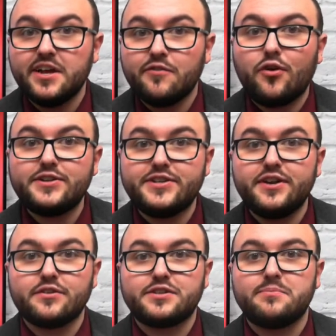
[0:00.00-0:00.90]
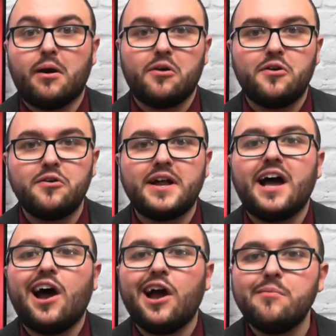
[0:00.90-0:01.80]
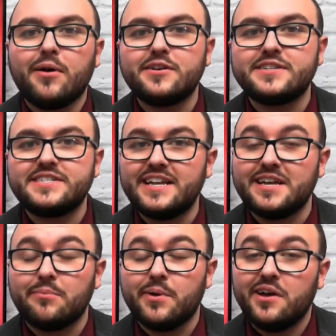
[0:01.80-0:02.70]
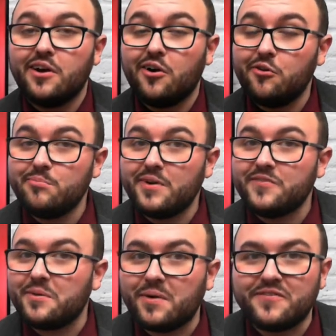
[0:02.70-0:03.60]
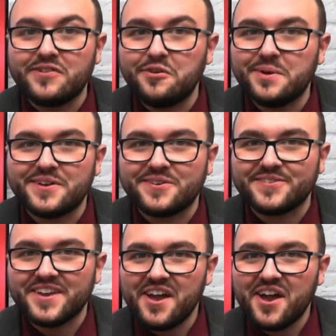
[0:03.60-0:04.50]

Frontier tomorrow at Highmark Stadium, home of the Buffalo Bills.